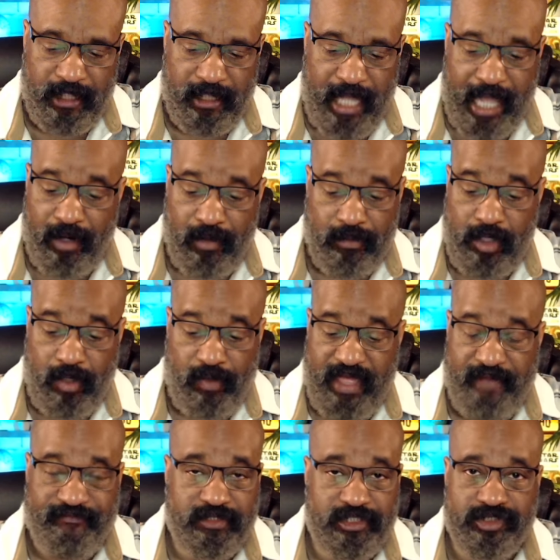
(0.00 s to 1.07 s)
I don't know
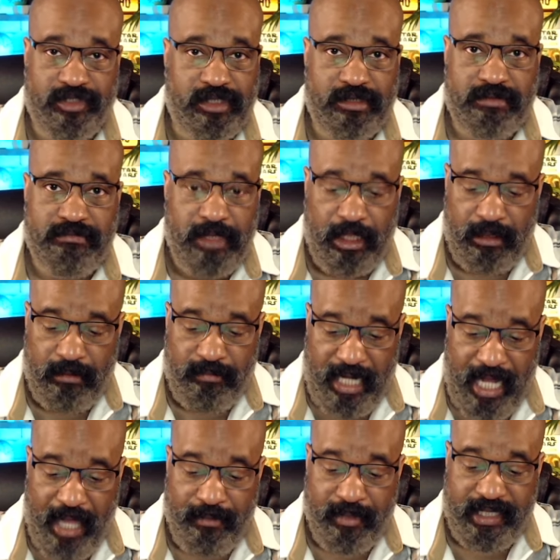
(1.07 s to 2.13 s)
that for sure, but
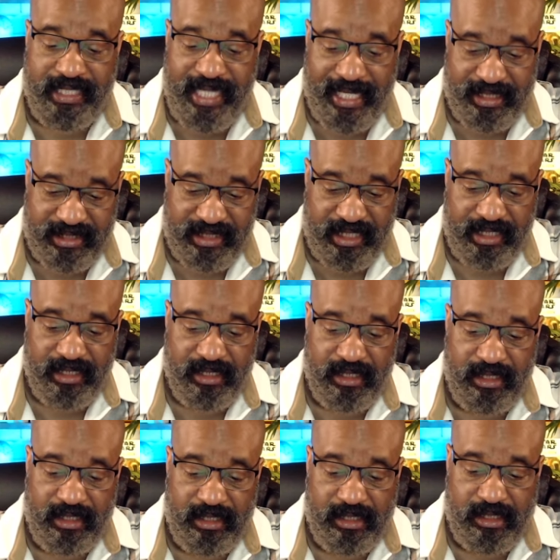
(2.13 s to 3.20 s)
I'm guessing
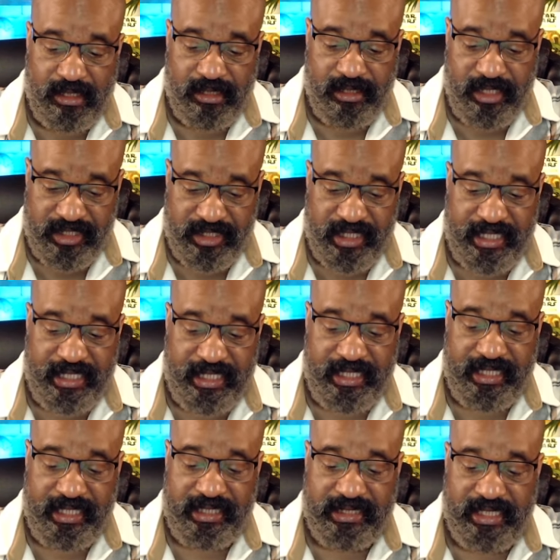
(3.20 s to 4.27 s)
this
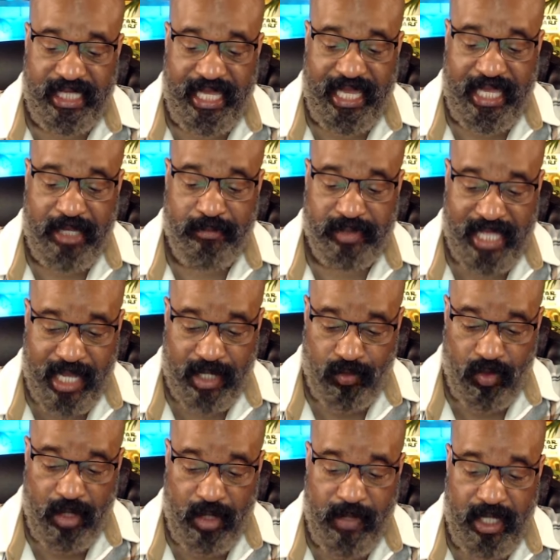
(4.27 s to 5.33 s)
is a black
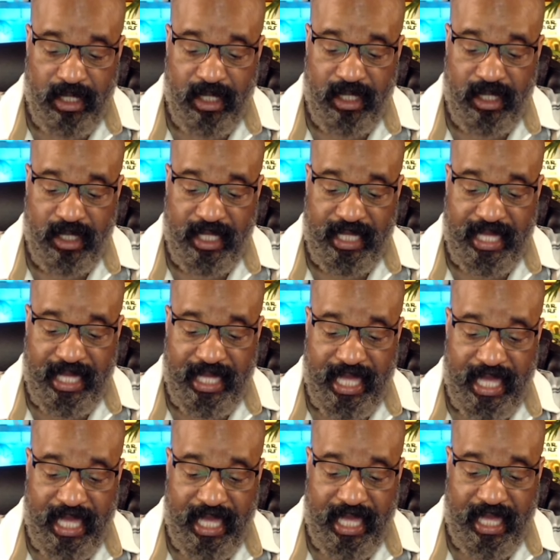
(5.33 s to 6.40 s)
woman.
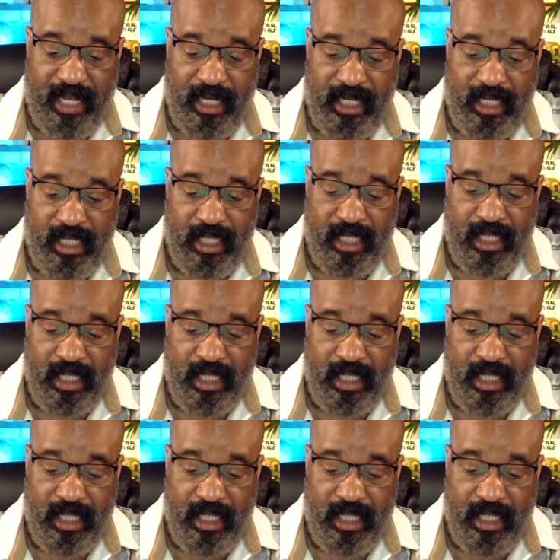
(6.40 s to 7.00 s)
And